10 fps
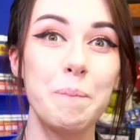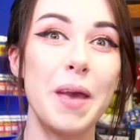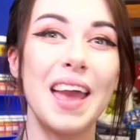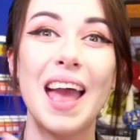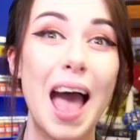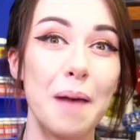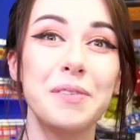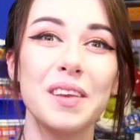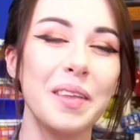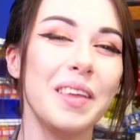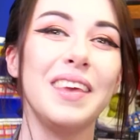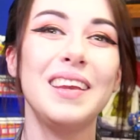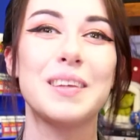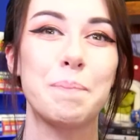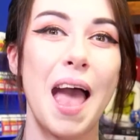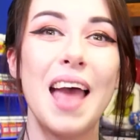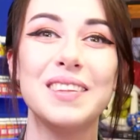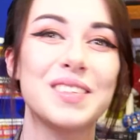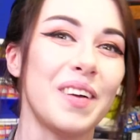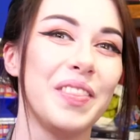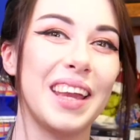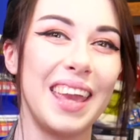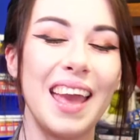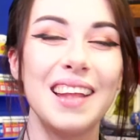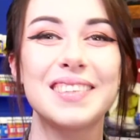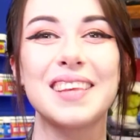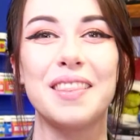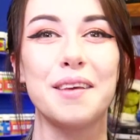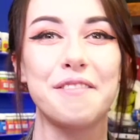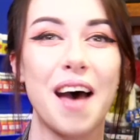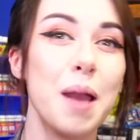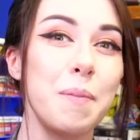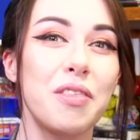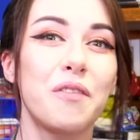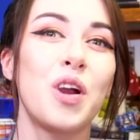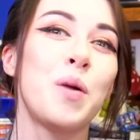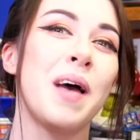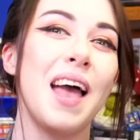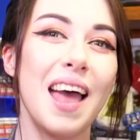but it absolutely depends on the kids and the vibe of the room,